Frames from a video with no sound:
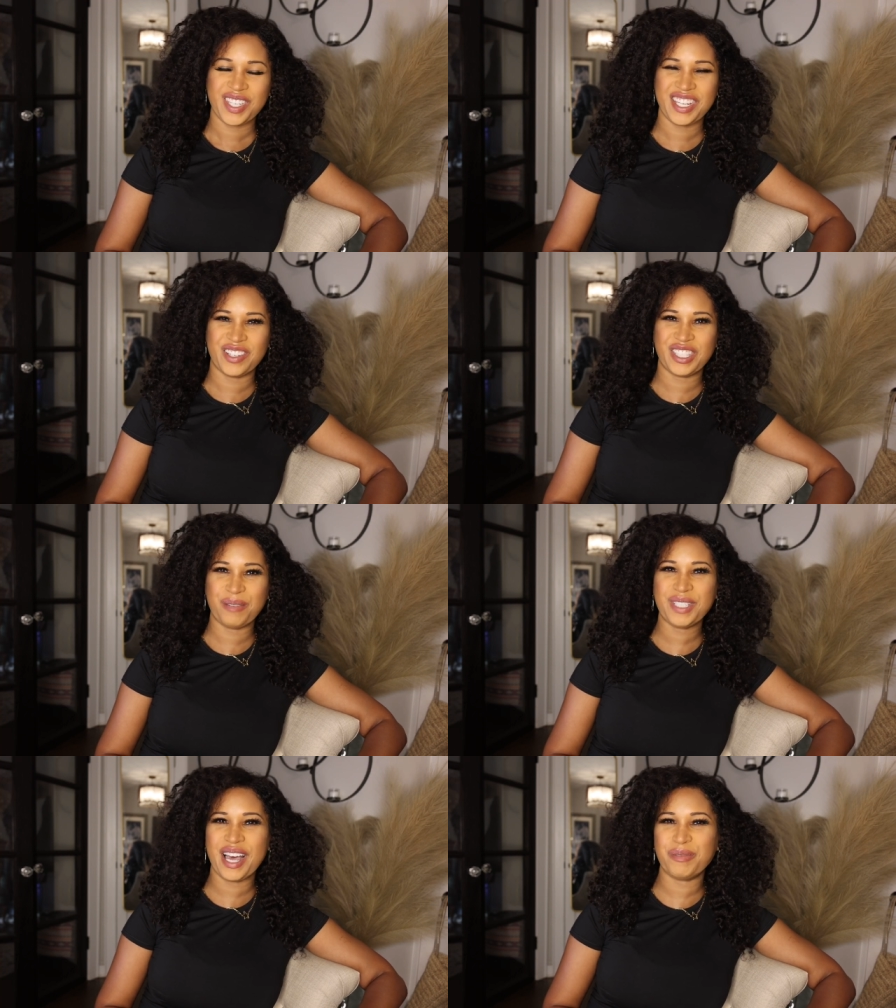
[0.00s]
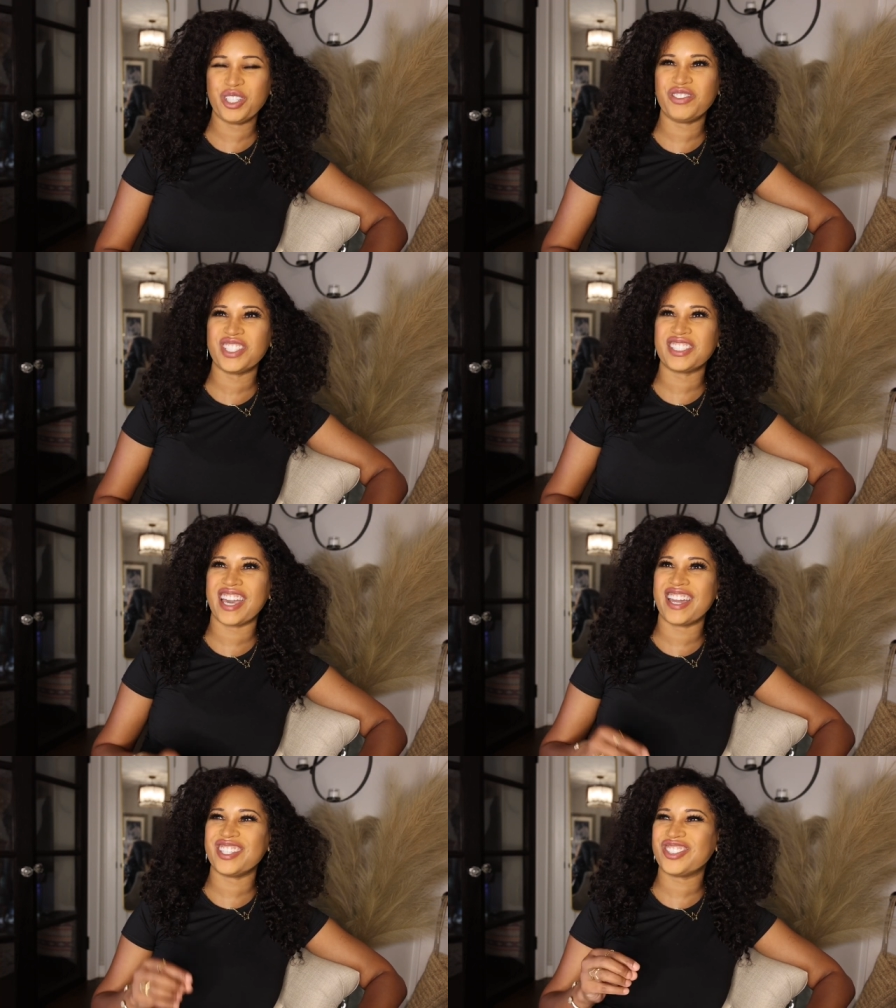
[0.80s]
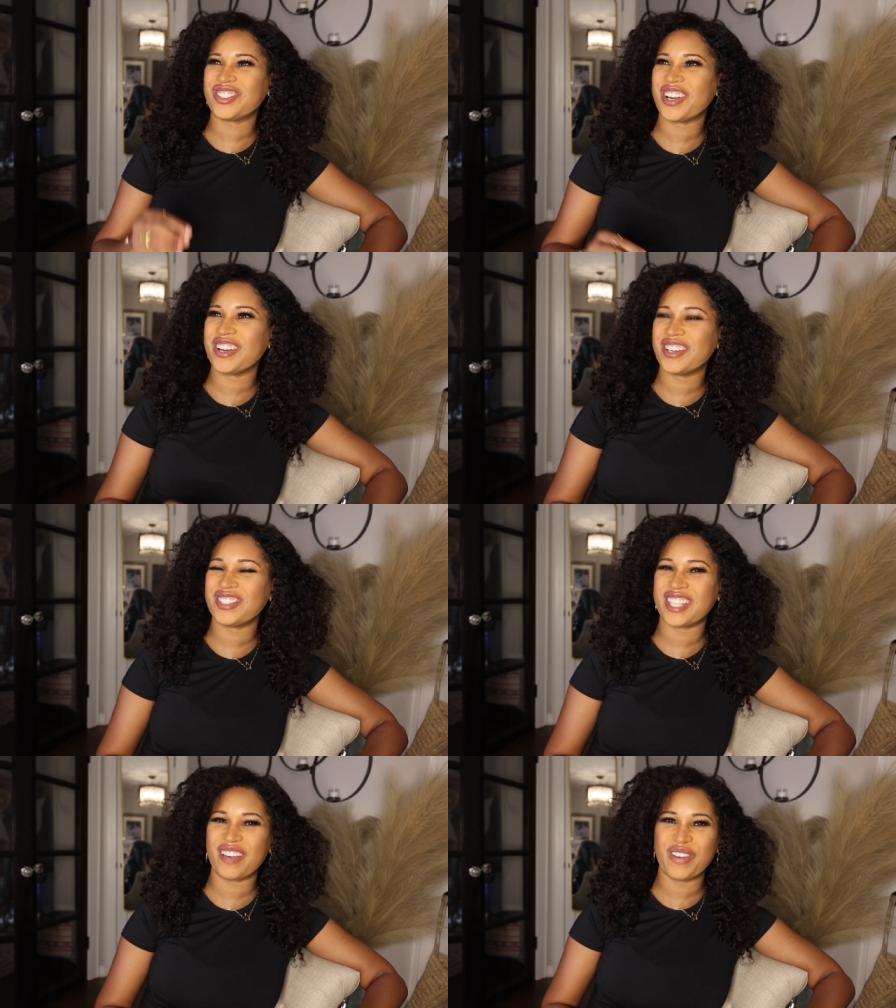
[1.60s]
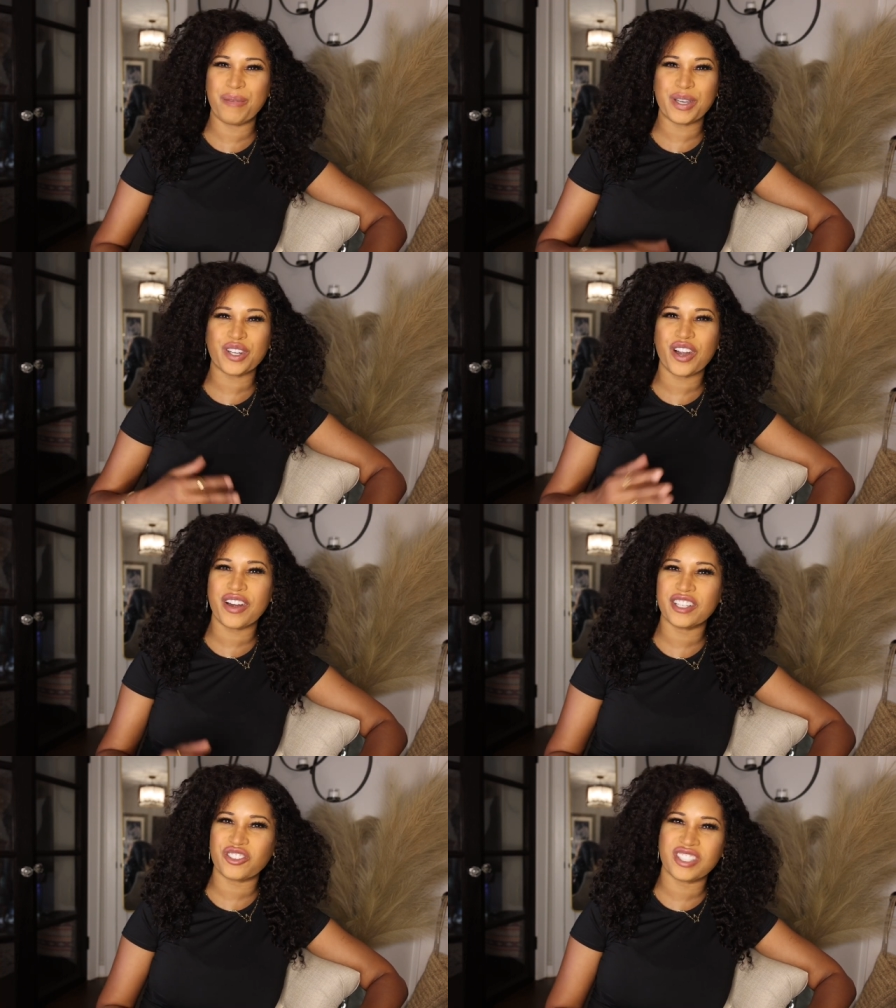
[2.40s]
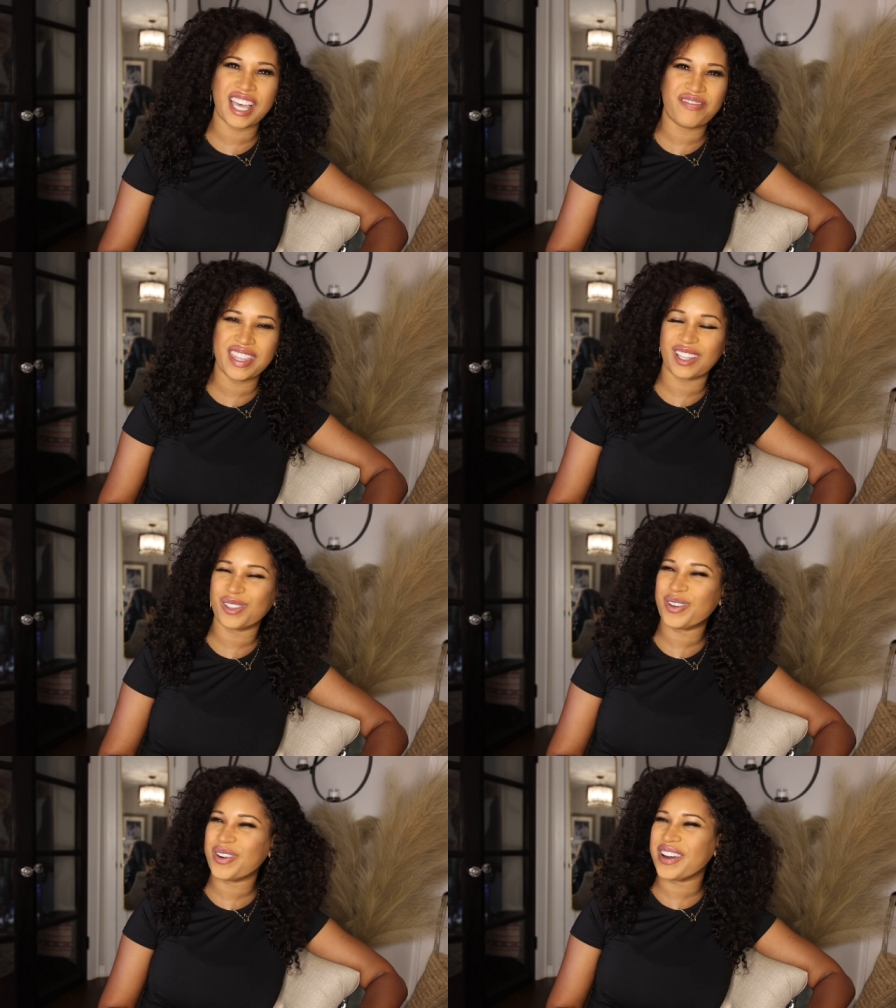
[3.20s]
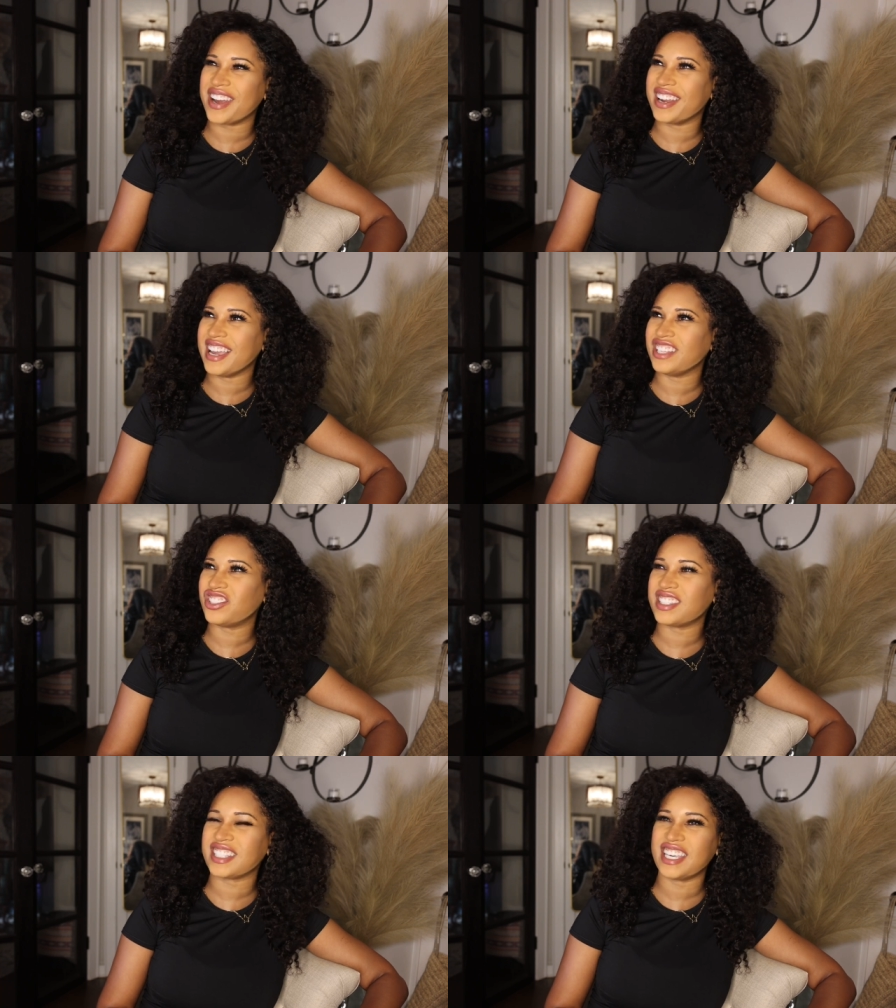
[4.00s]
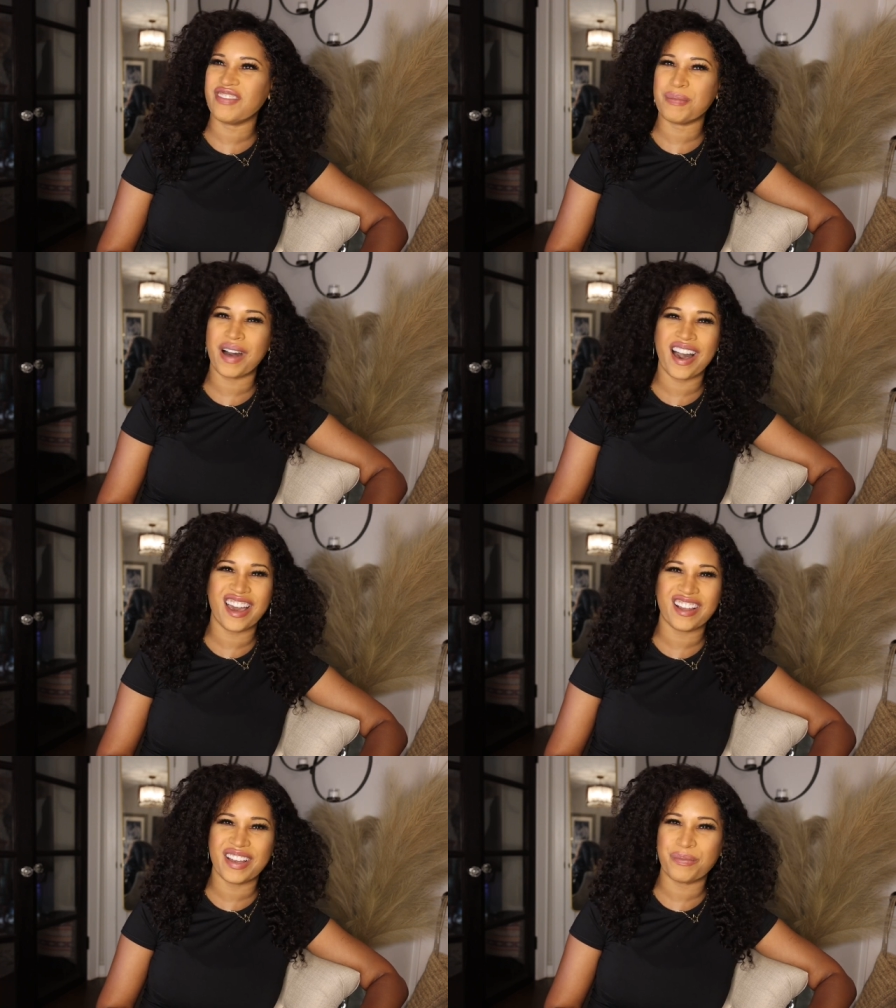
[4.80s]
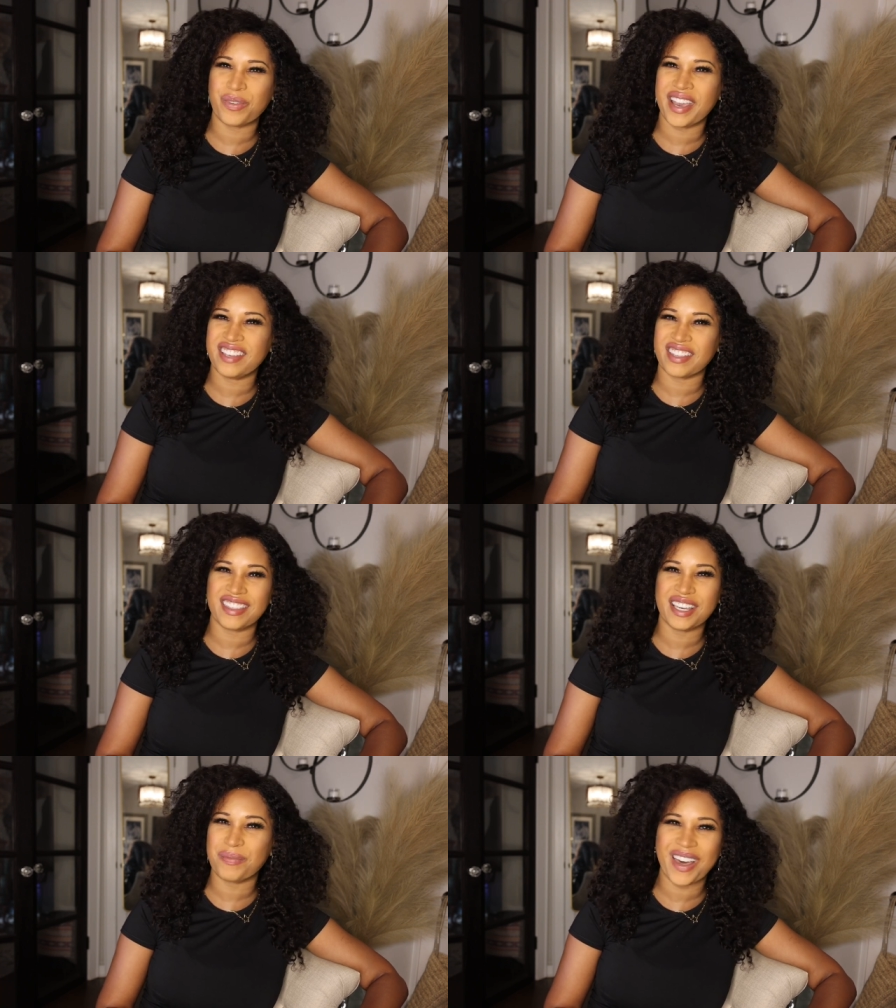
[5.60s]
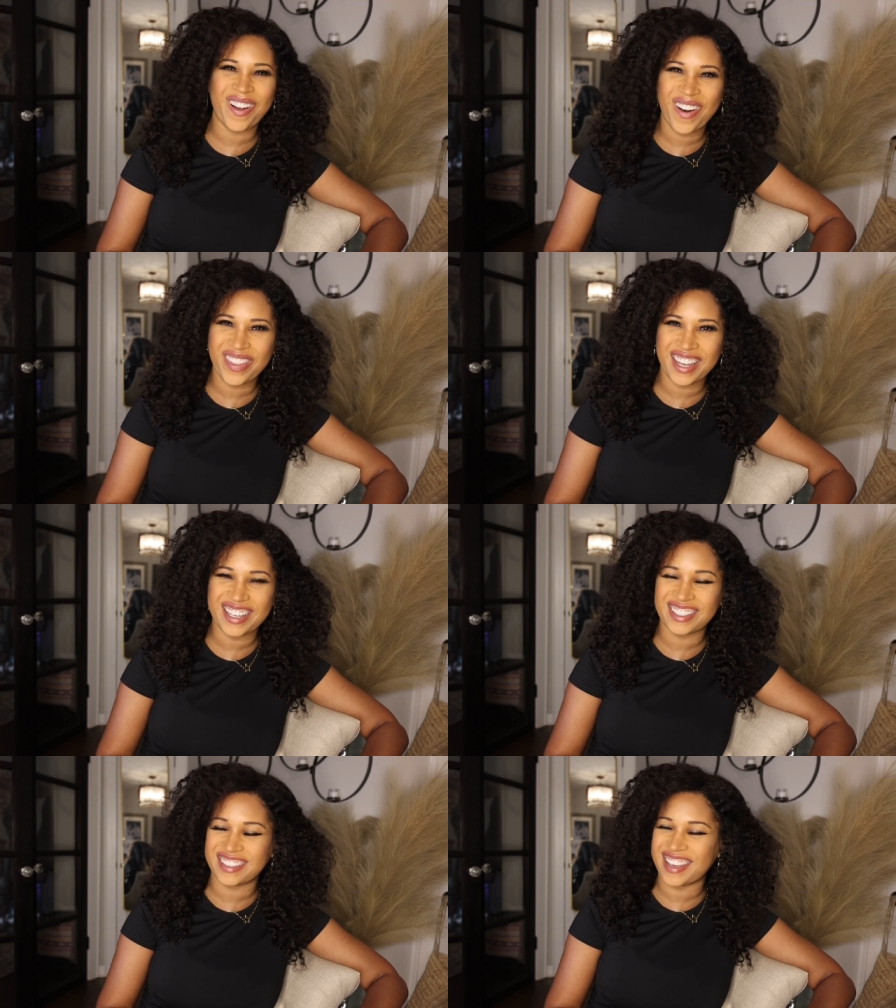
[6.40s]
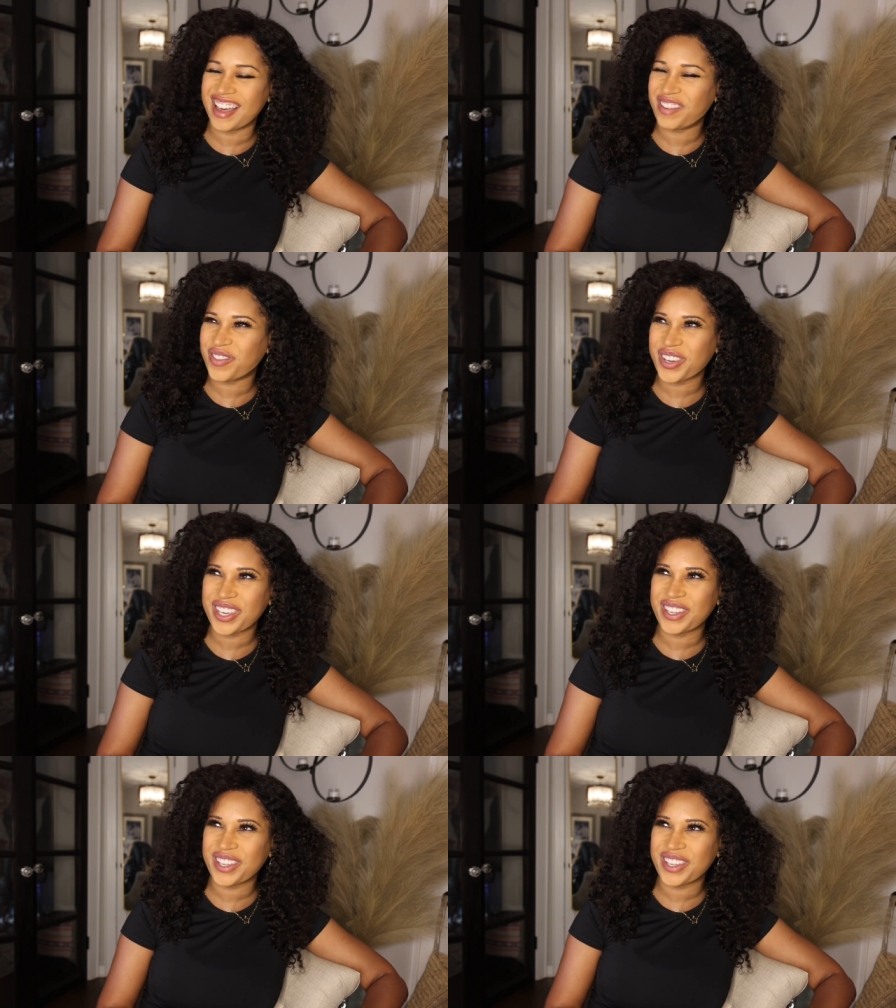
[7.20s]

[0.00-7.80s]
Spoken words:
You know, sometimes you've just got to stir yourself up, encourage yourself in the Lord, and just give Him honor and praise and think about all that He's done for you.